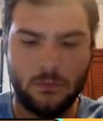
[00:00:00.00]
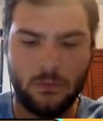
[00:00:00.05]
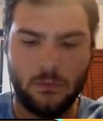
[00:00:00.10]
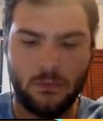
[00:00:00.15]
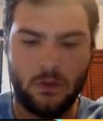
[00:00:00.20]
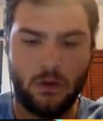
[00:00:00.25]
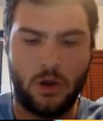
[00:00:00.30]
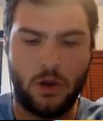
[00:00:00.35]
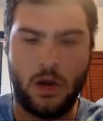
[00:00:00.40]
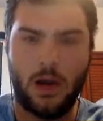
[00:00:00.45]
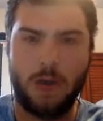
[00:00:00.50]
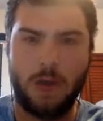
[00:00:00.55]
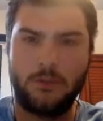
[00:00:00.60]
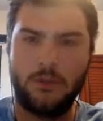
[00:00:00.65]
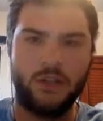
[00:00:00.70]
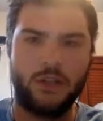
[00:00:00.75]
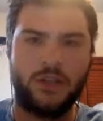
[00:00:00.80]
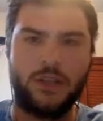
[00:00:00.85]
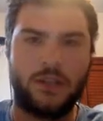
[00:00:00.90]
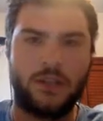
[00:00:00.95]
I'm
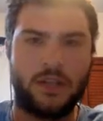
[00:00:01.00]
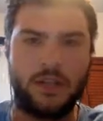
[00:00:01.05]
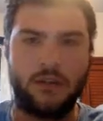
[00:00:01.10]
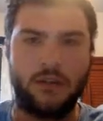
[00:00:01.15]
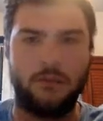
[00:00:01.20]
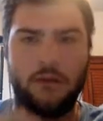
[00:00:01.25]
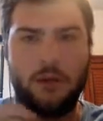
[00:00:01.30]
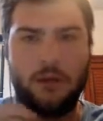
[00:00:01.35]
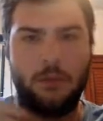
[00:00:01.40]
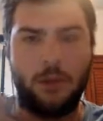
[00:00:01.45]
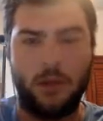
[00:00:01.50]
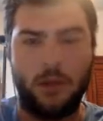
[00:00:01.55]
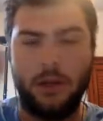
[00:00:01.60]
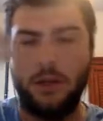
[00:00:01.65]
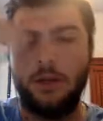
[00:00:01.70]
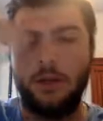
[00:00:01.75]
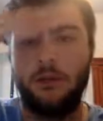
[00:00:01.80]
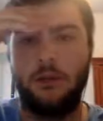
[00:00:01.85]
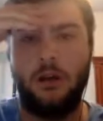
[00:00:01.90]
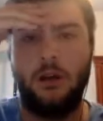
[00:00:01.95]
just going to stay in a foul play
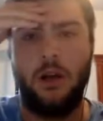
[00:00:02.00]
here.